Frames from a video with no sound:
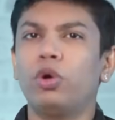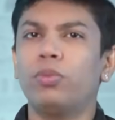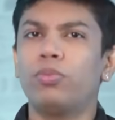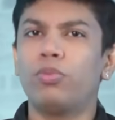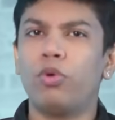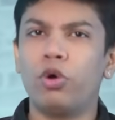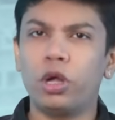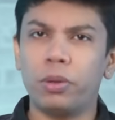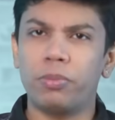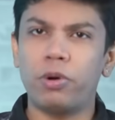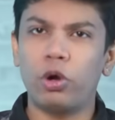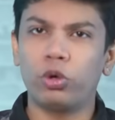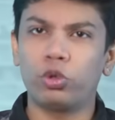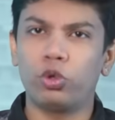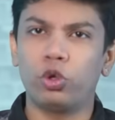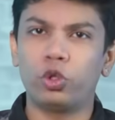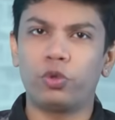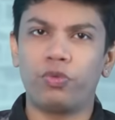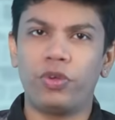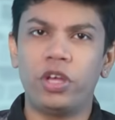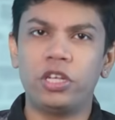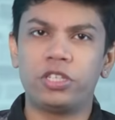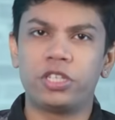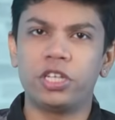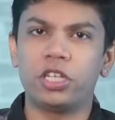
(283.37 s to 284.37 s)
know more about those
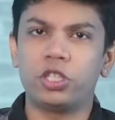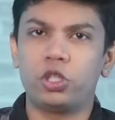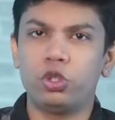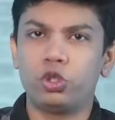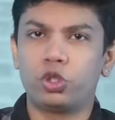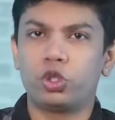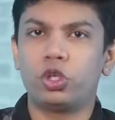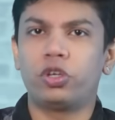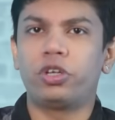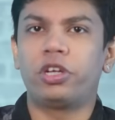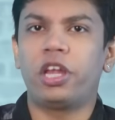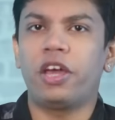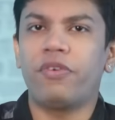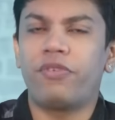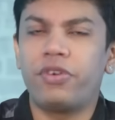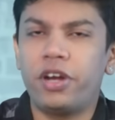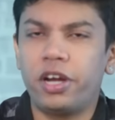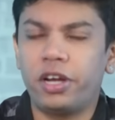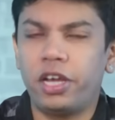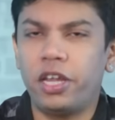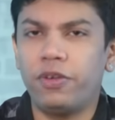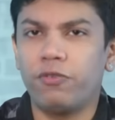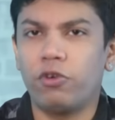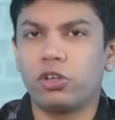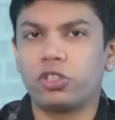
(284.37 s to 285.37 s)
features, you should
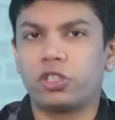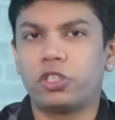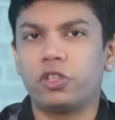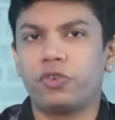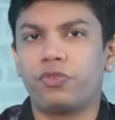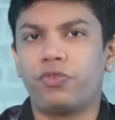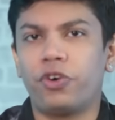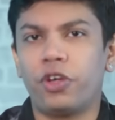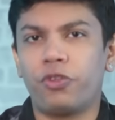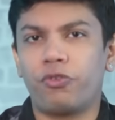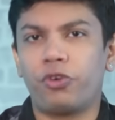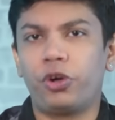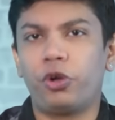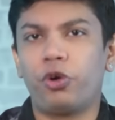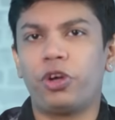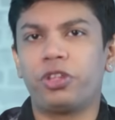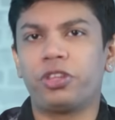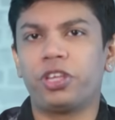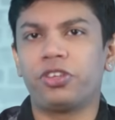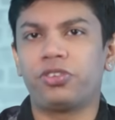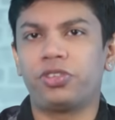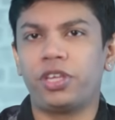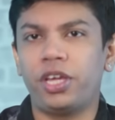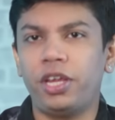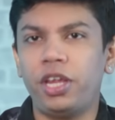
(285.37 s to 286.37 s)
definitely watch the first video in
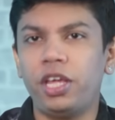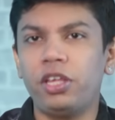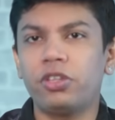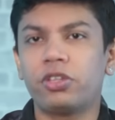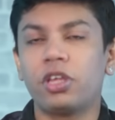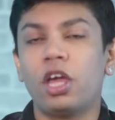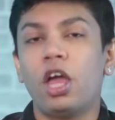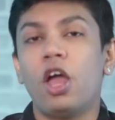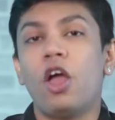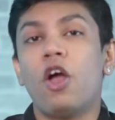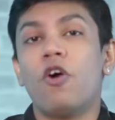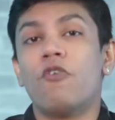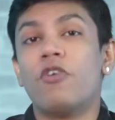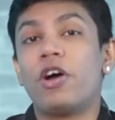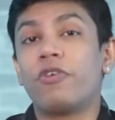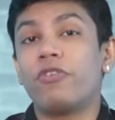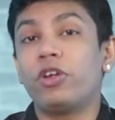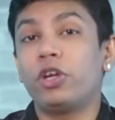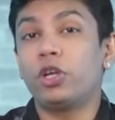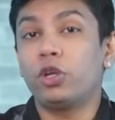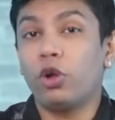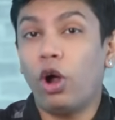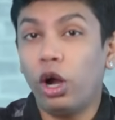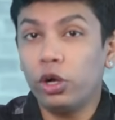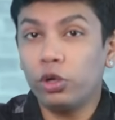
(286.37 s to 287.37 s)
the series where we
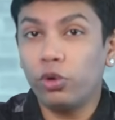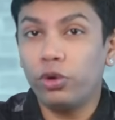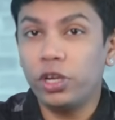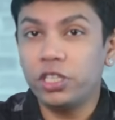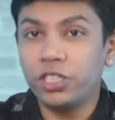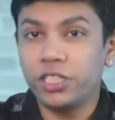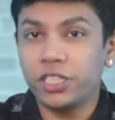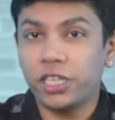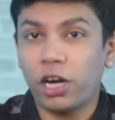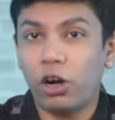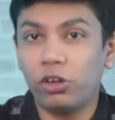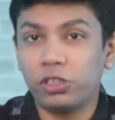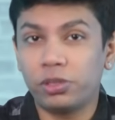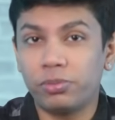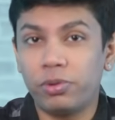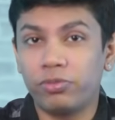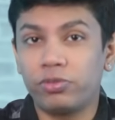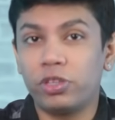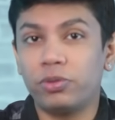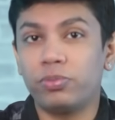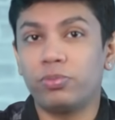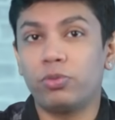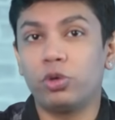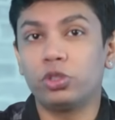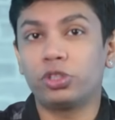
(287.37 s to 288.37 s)
not only check out some of
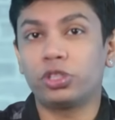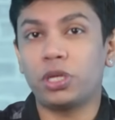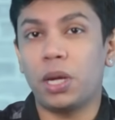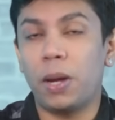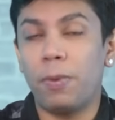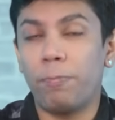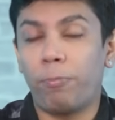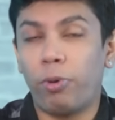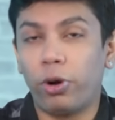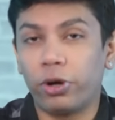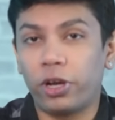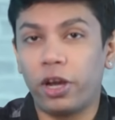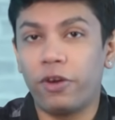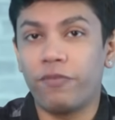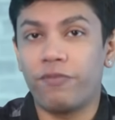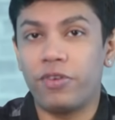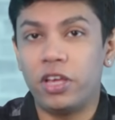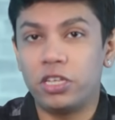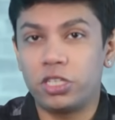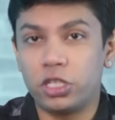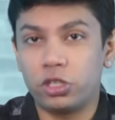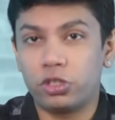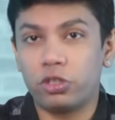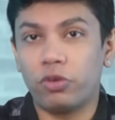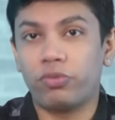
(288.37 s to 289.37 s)
the most important
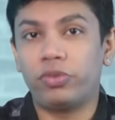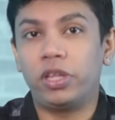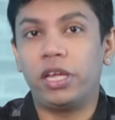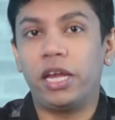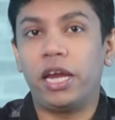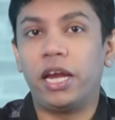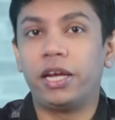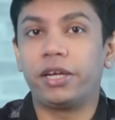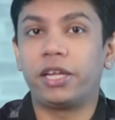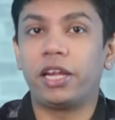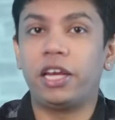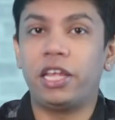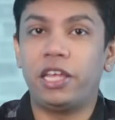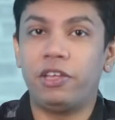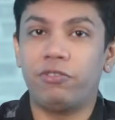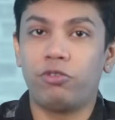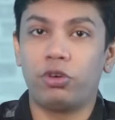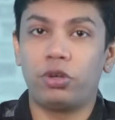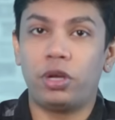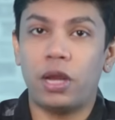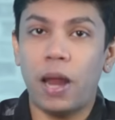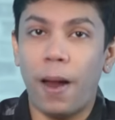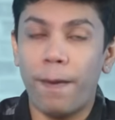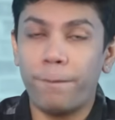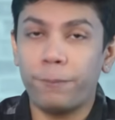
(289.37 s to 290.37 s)
features of the Intel Evo
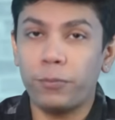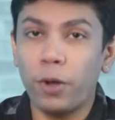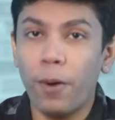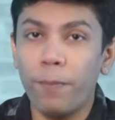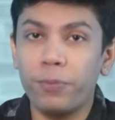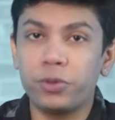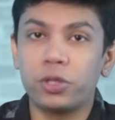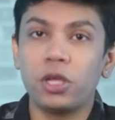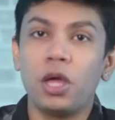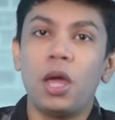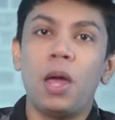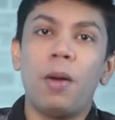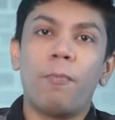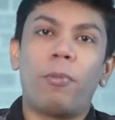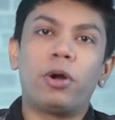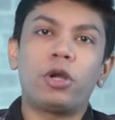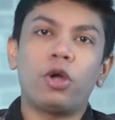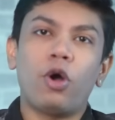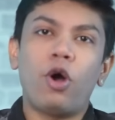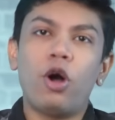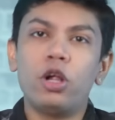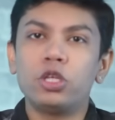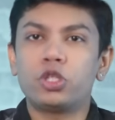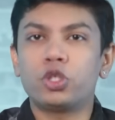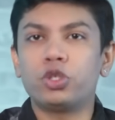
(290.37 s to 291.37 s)
laptops, but
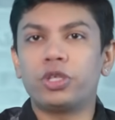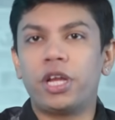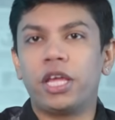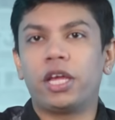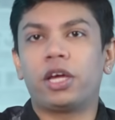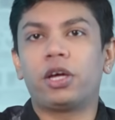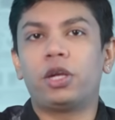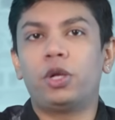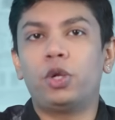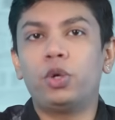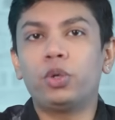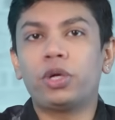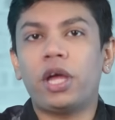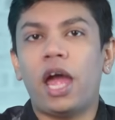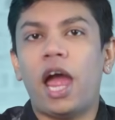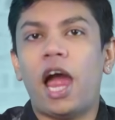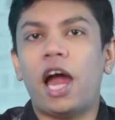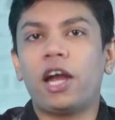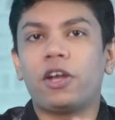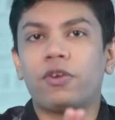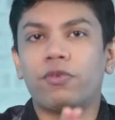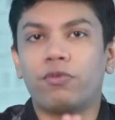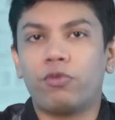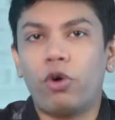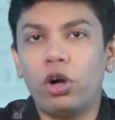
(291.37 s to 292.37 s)
also take a look
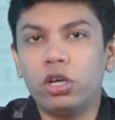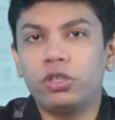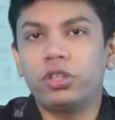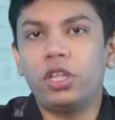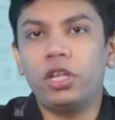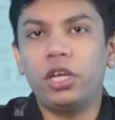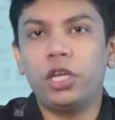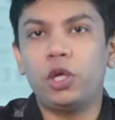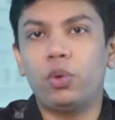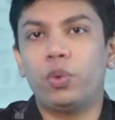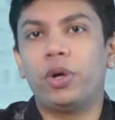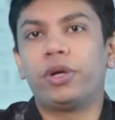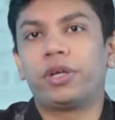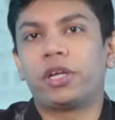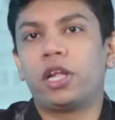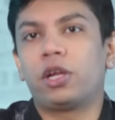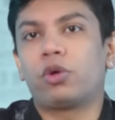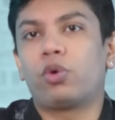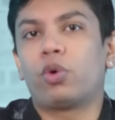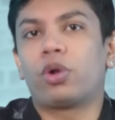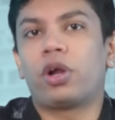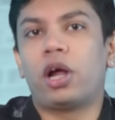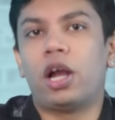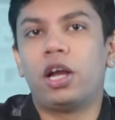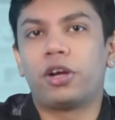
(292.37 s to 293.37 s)
at what the new Intel
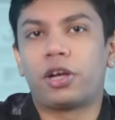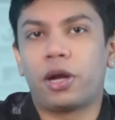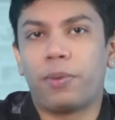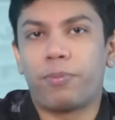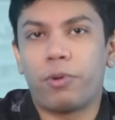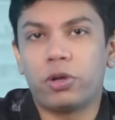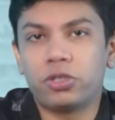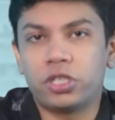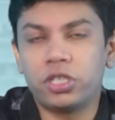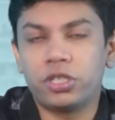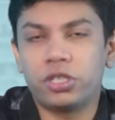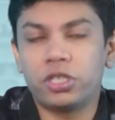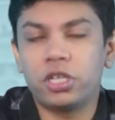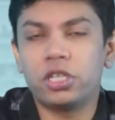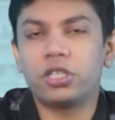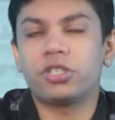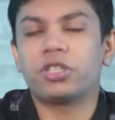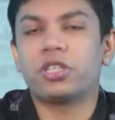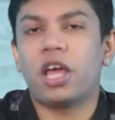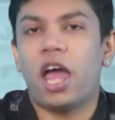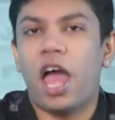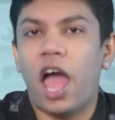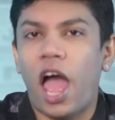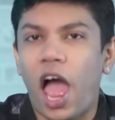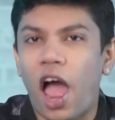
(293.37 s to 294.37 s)
Core Ultra processors
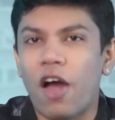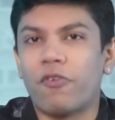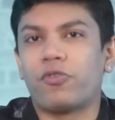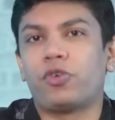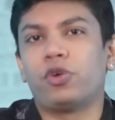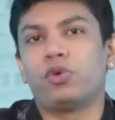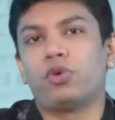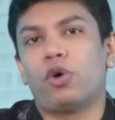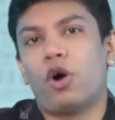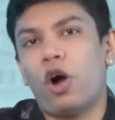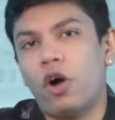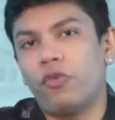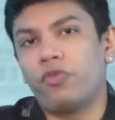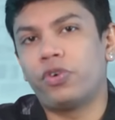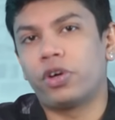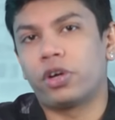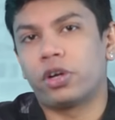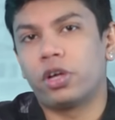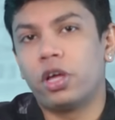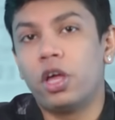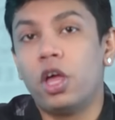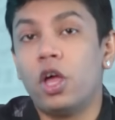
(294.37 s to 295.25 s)
have to offer.